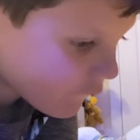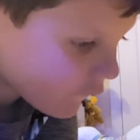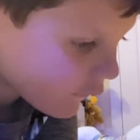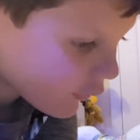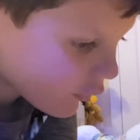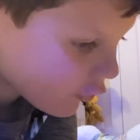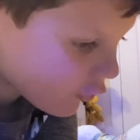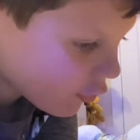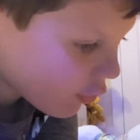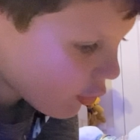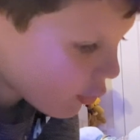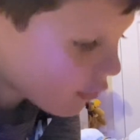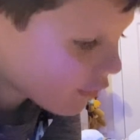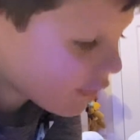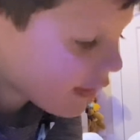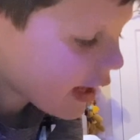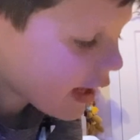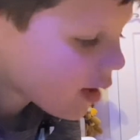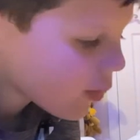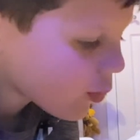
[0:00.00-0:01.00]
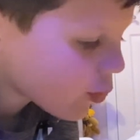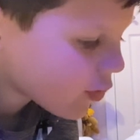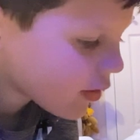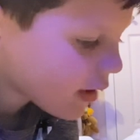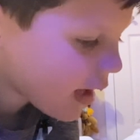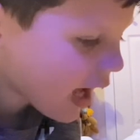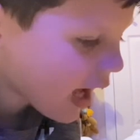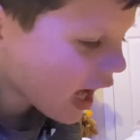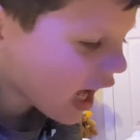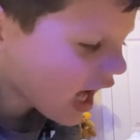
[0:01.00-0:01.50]
So, and then we
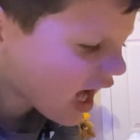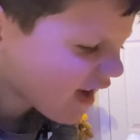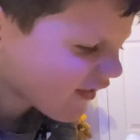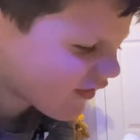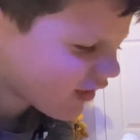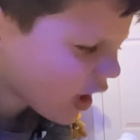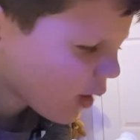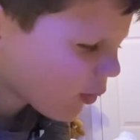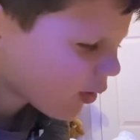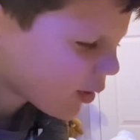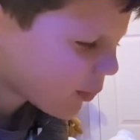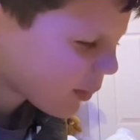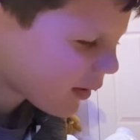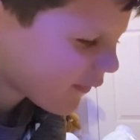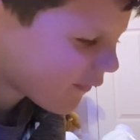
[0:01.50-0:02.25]
have not one of my